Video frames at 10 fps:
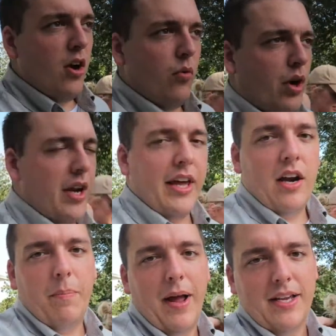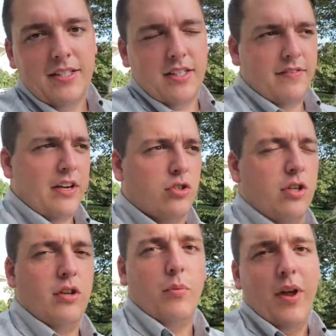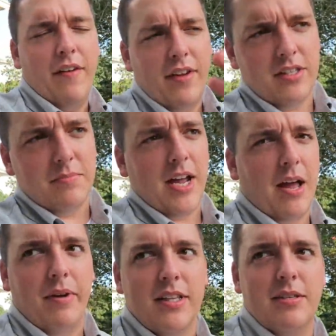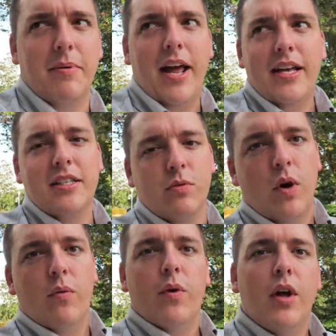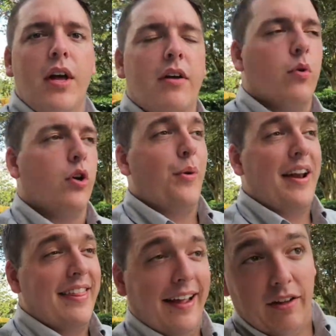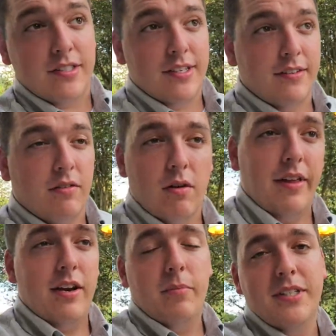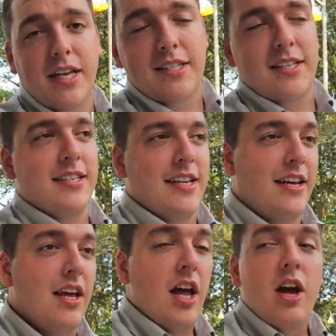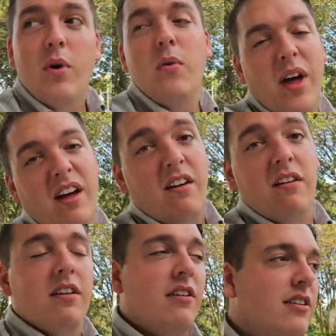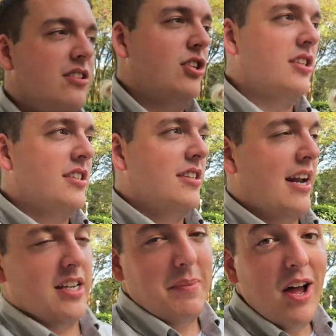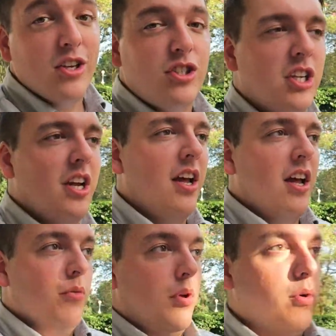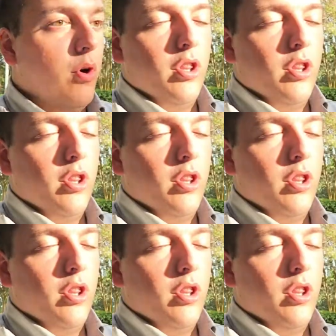We're gonna get our passes eventually. We have had some comments about asking what if we're gonna do anything else in Orlando besides Disney, and we will, just not as much. We will go